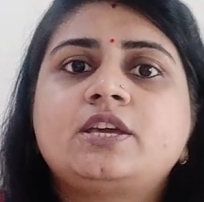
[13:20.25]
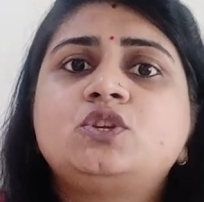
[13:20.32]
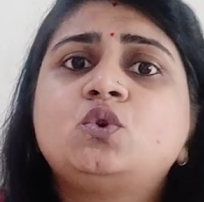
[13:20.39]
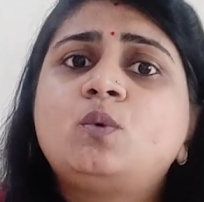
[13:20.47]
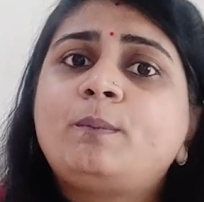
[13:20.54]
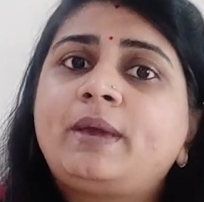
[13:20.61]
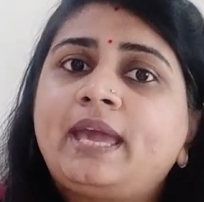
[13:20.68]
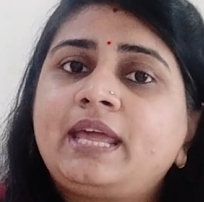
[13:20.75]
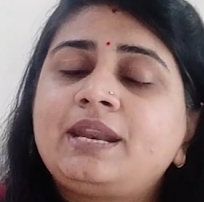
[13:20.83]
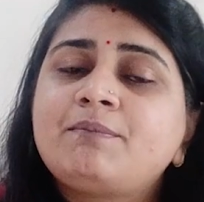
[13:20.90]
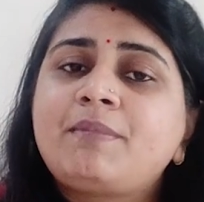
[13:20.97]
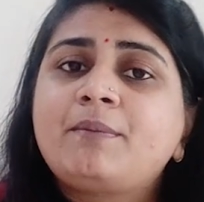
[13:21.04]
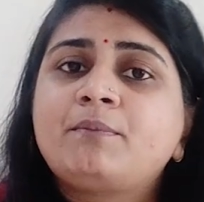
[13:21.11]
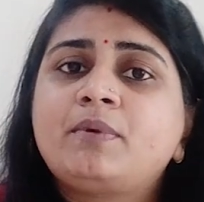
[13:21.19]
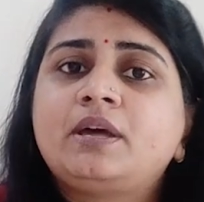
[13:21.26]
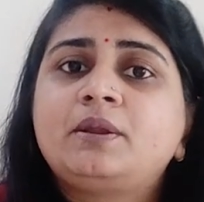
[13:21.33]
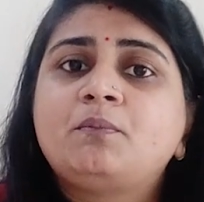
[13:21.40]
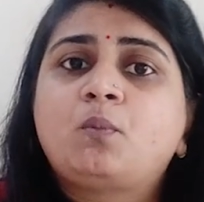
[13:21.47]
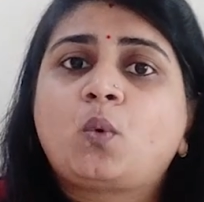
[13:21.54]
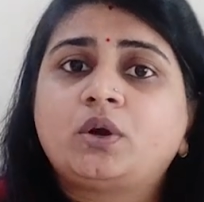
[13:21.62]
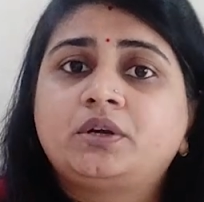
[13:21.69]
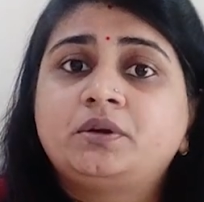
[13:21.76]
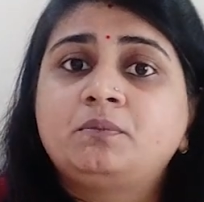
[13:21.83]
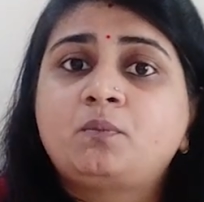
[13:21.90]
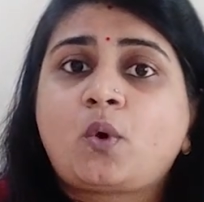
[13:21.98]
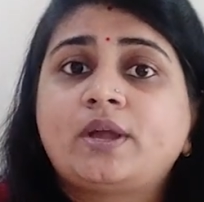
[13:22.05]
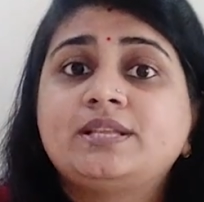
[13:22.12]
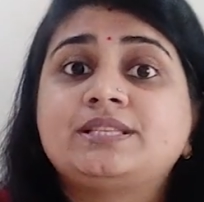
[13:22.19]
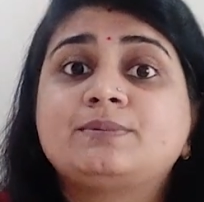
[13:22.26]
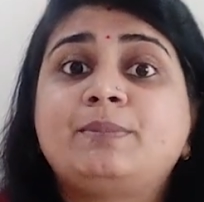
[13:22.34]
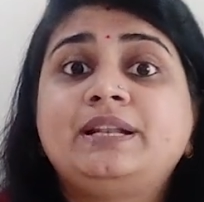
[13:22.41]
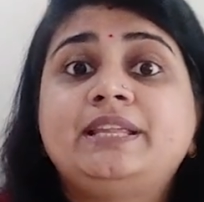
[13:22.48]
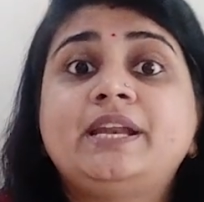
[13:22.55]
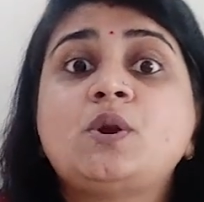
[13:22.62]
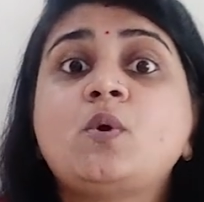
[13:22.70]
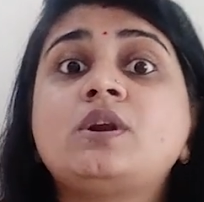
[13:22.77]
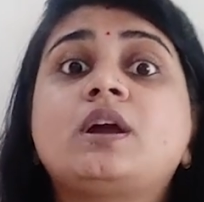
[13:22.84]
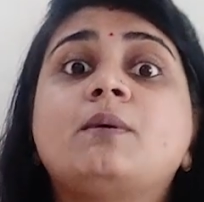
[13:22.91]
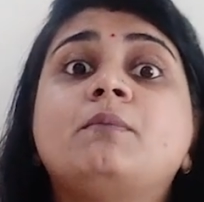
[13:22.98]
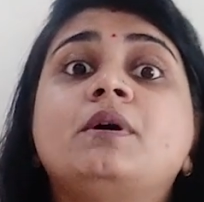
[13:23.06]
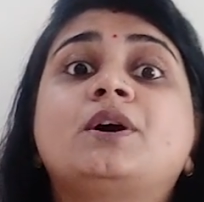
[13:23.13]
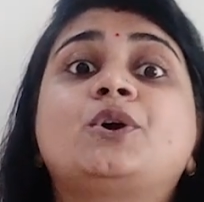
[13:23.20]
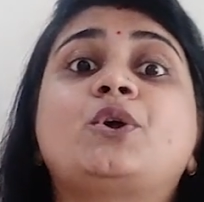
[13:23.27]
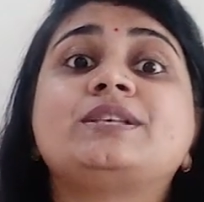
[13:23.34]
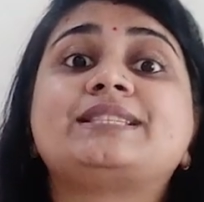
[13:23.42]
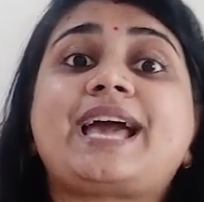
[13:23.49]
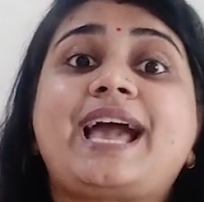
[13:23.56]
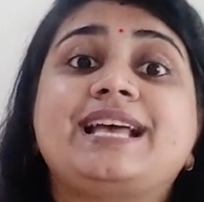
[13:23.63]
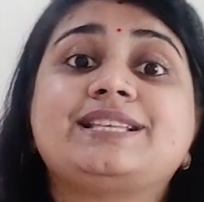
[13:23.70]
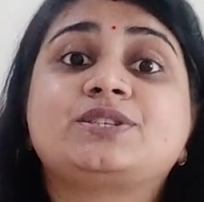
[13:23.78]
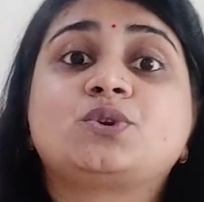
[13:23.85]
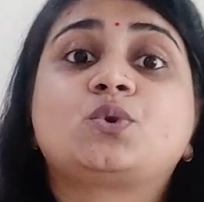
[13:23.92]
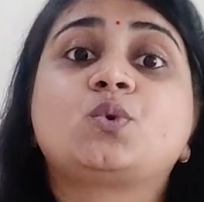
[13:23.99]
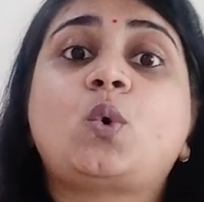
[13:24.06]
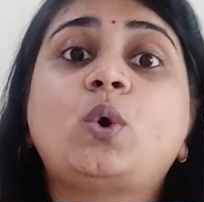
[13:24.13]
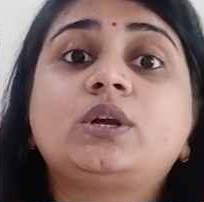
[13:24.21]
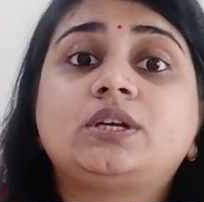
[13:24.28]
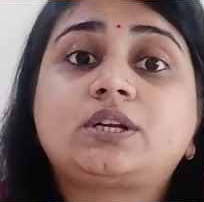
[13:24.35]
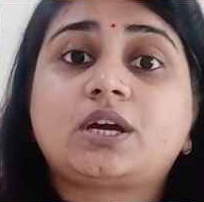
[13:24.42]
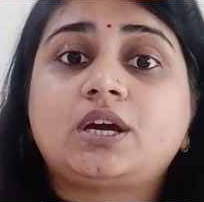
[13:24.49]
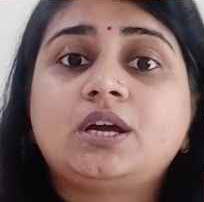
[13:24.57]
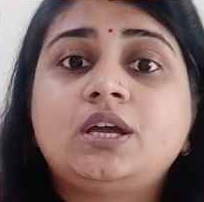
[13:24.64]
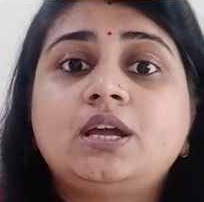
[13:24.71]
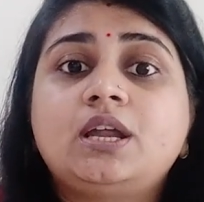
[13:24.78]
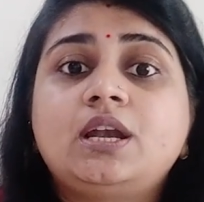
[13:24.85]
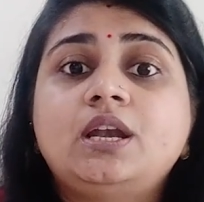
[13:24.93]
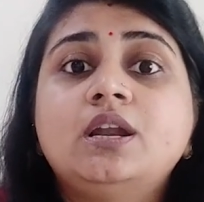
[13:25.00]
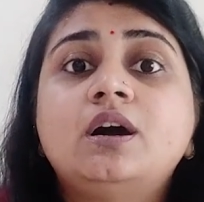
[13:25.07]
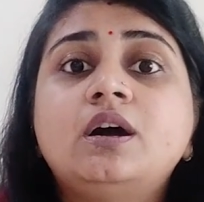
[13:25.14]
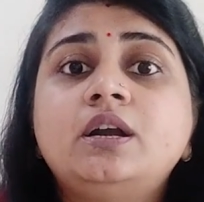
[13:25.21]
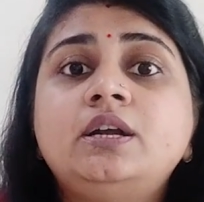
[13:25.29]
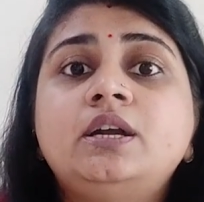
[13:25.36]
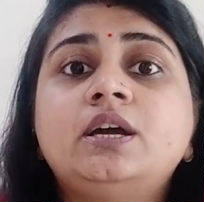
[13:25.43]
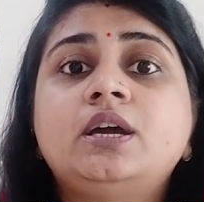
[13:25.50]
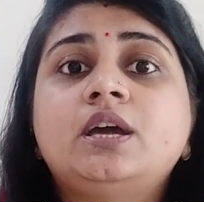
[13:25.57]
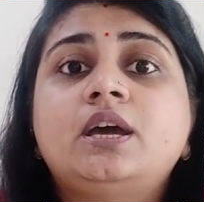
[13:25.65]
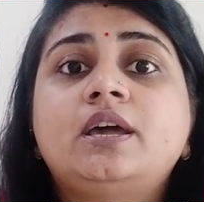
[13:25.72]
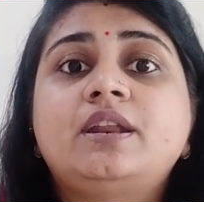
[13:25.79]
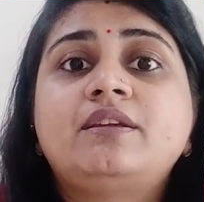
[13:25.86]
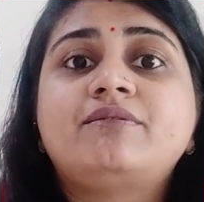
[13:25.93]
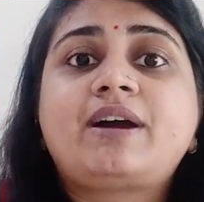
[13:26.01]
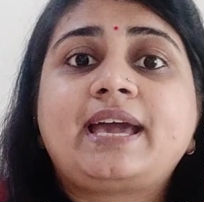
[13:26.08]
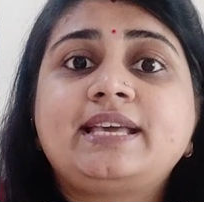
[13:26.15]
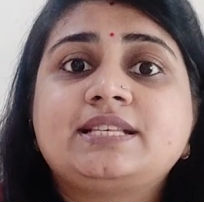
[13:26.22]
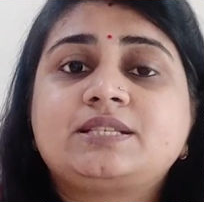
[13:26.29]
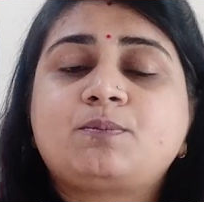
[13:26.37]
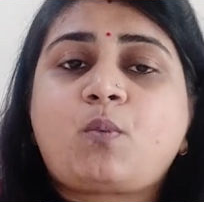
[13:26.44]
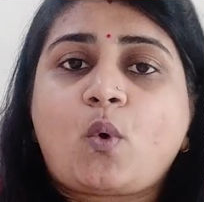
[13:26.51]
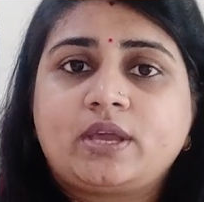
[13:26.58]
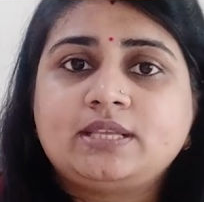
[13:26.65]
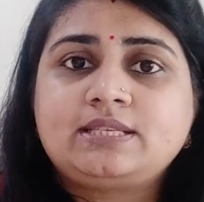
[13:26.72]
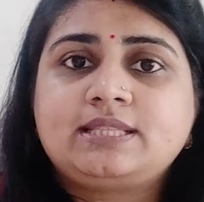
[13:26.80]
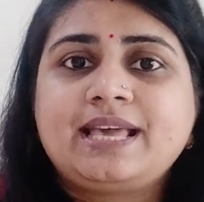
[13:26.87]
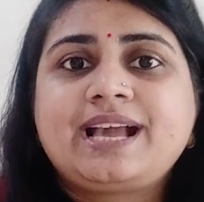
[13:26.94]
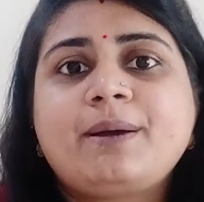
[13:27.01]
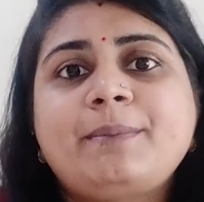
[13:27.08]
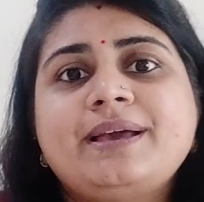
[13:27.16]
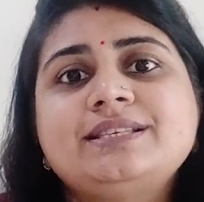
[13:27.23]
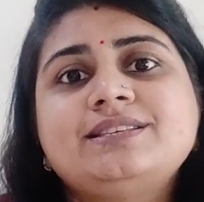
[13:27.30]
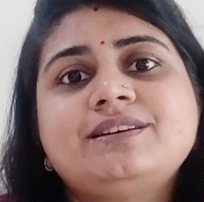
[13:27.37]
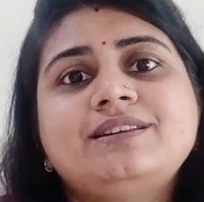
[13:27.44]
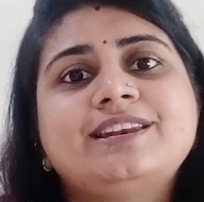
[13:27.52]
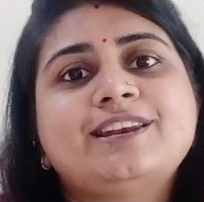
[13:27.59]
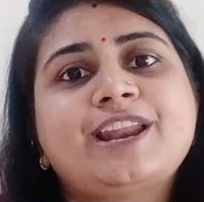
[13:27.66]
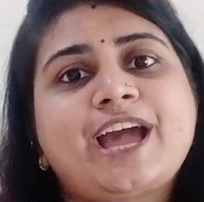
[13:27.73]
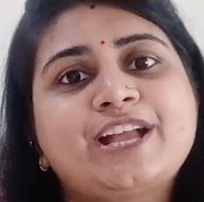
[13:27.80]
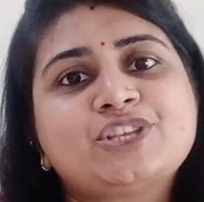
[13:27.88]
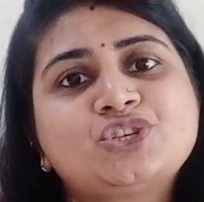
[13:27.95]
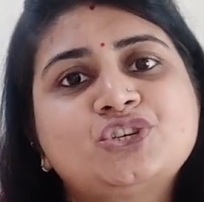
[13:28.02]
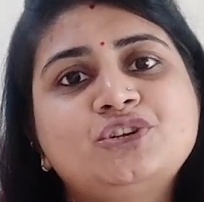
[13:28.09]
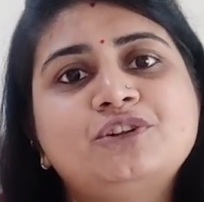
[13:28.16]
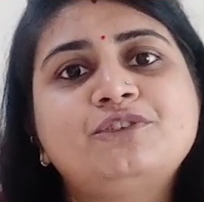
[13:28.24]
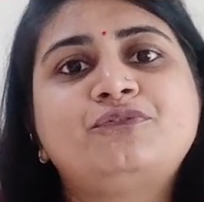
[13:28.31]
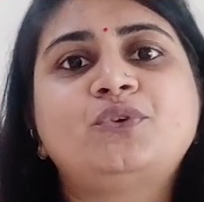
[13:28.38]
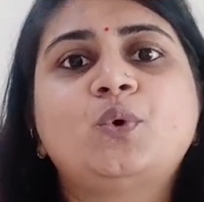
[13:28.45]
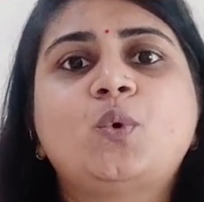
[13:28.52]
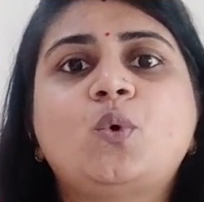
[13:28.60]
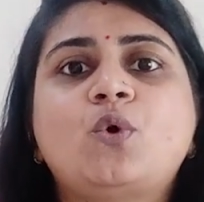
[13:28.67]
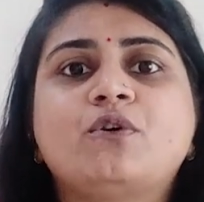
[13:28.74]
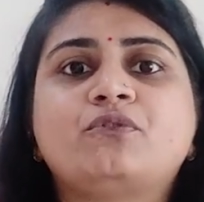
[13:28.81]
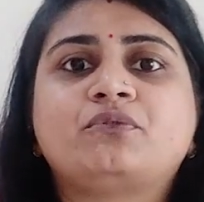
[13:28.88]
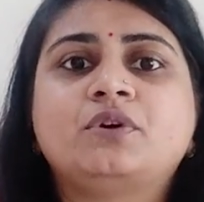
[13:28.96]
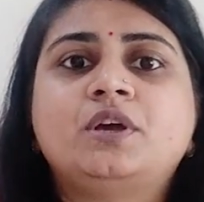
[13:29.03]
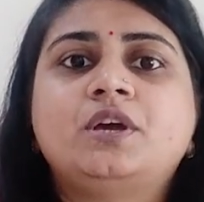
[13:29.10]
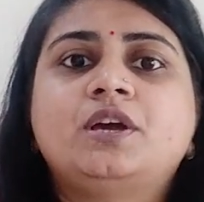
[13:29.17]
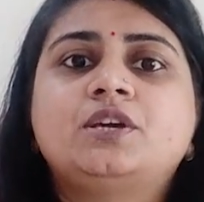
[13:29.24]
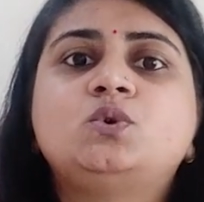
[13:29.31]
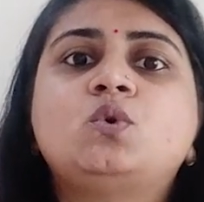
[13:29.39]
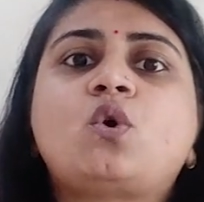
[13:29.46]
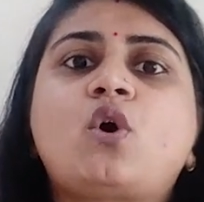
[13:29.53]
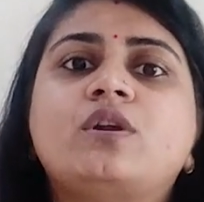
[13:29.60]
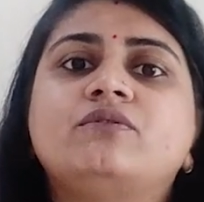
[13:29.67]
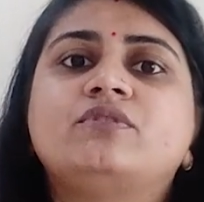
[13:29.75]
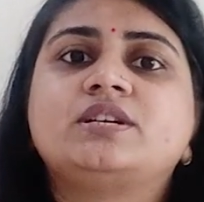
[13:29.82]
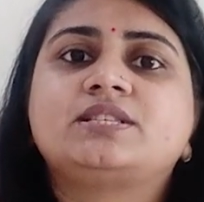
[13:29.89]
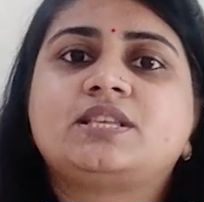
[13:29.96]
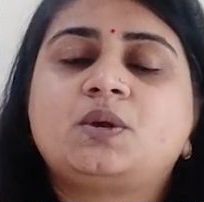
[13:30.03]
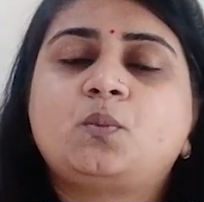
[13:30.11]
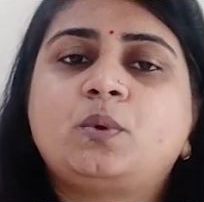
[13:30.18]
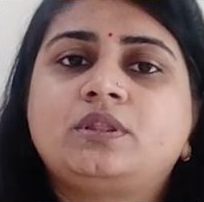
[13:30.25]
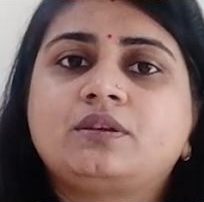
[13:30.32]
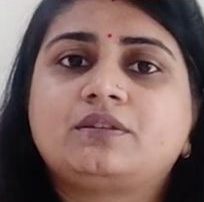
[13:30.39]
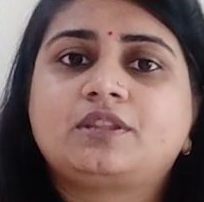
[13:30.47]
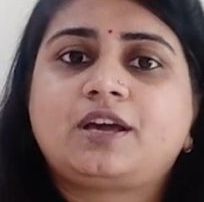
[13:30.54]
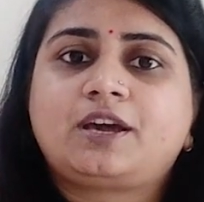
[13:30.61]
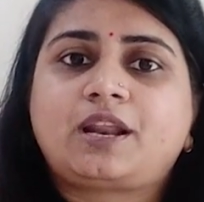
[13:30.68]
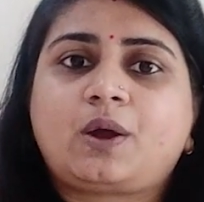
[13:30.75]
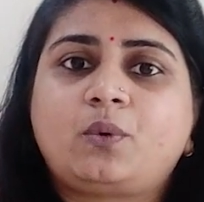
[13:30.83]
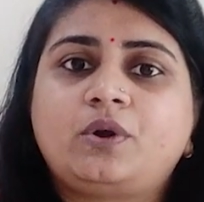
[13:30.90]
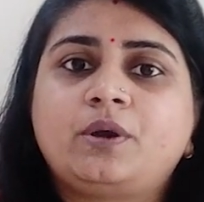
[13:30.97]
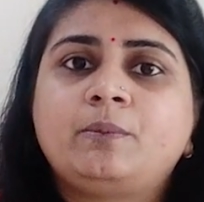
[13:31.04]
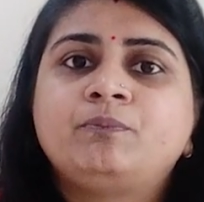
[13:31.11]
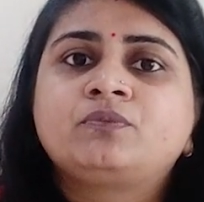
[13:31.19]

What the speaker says: You may remember important points, but they don't come across as rote, learned, revised points. They come as a natural flow of you conversing with the crowd.